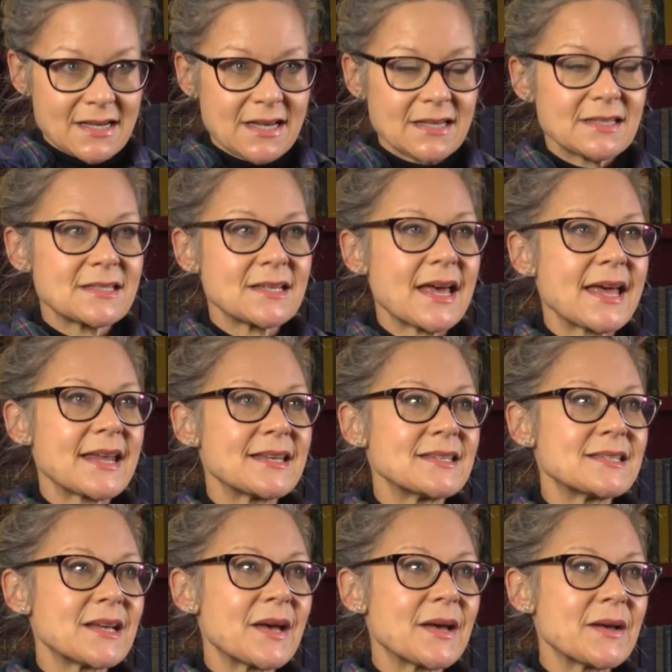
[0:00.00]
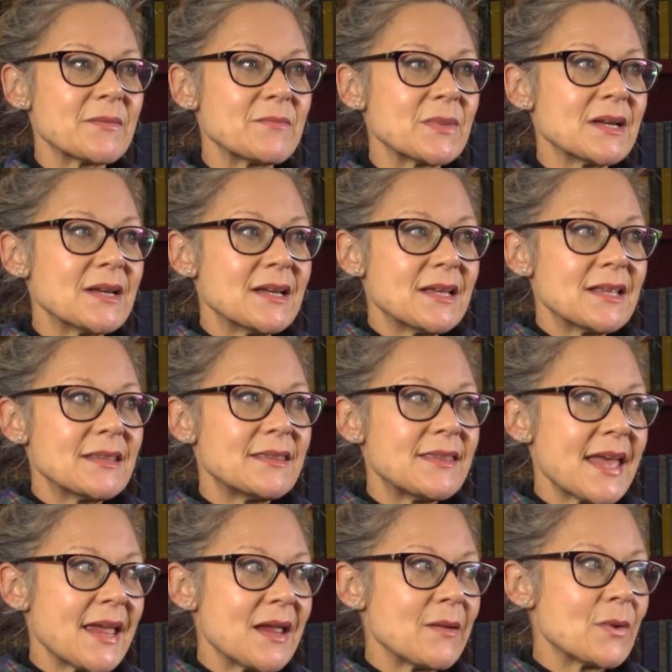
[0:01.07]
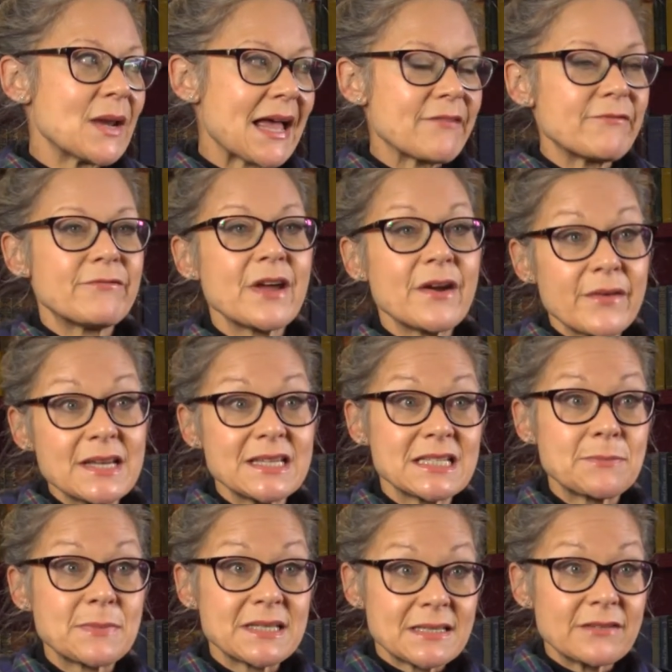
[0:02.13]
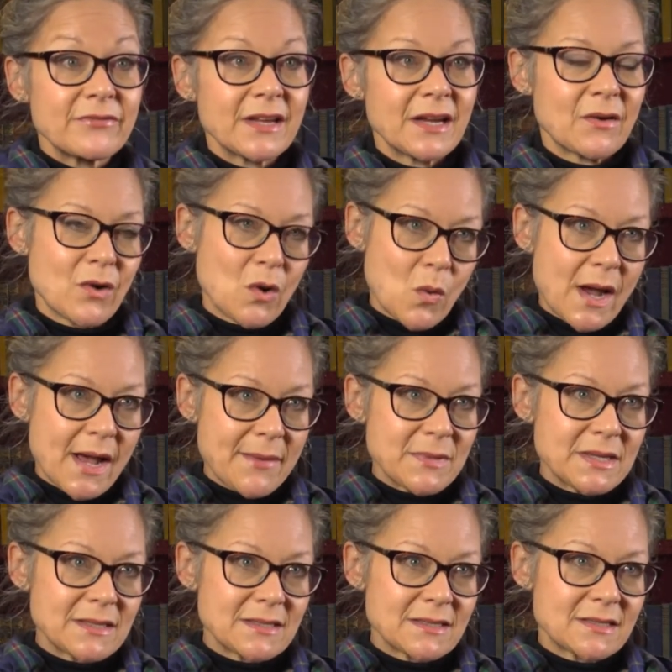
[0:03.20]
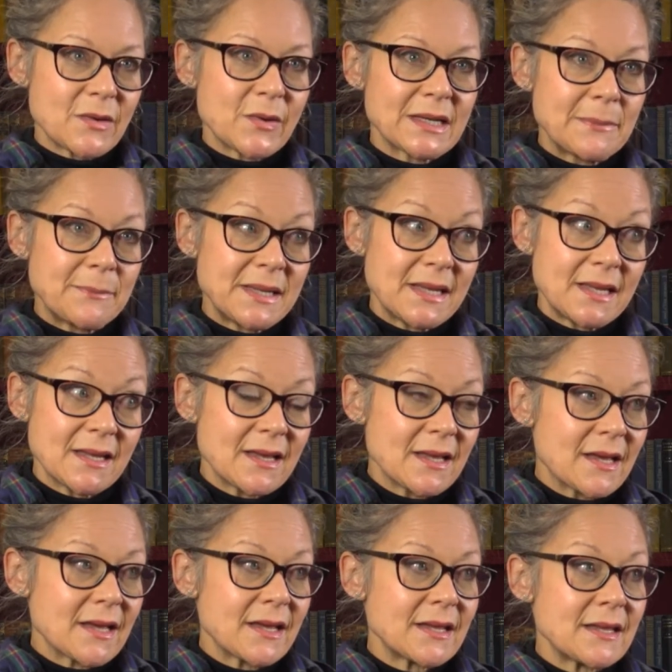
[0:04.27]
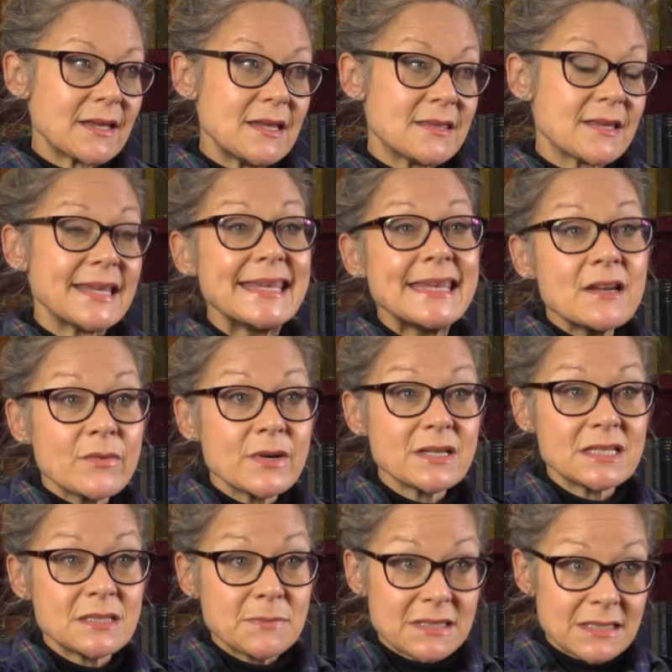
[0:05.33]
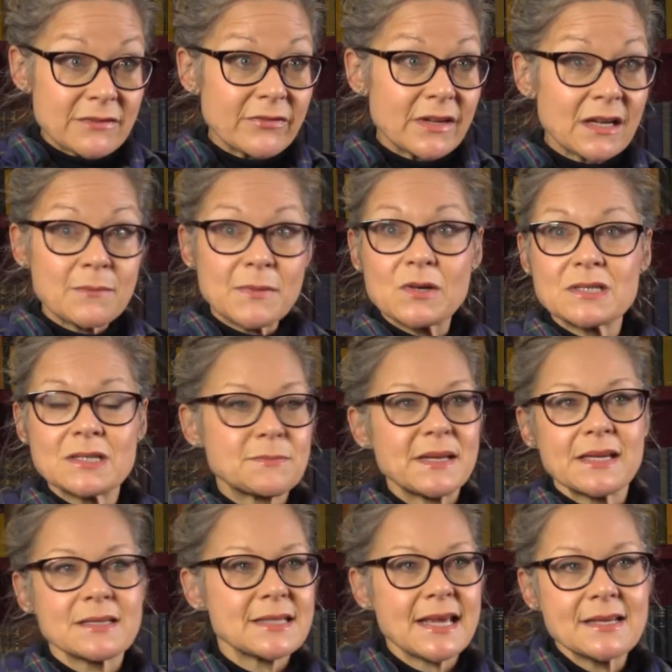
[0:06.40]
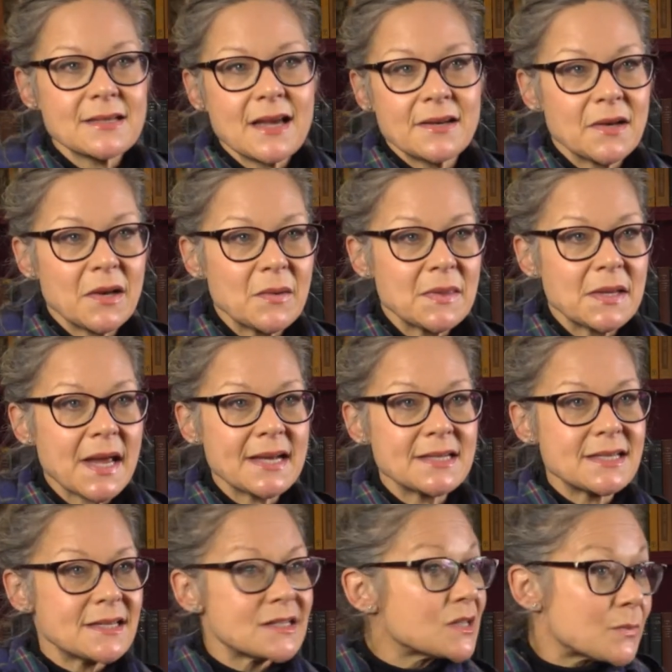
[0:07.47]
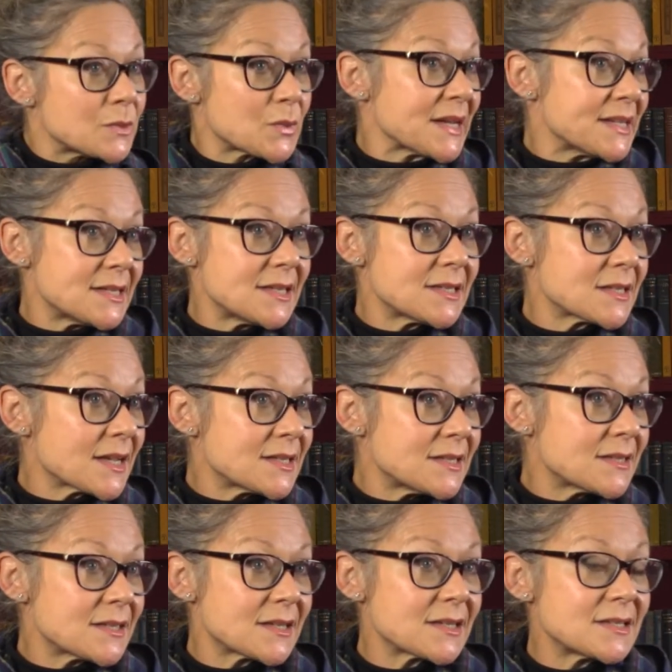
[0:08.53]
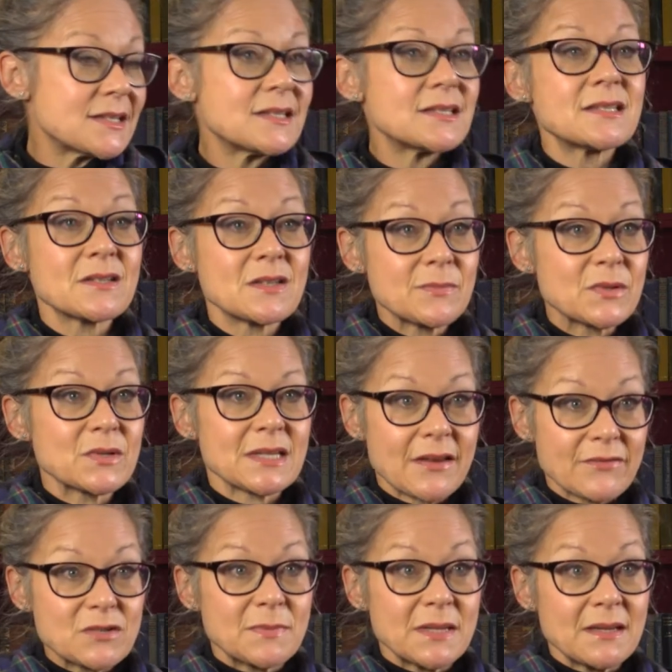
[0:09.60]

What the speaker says: us, and they will have very specific requirements. So it'll be either era specific, because it's being set, in the 1920s, 1930s. So the books have to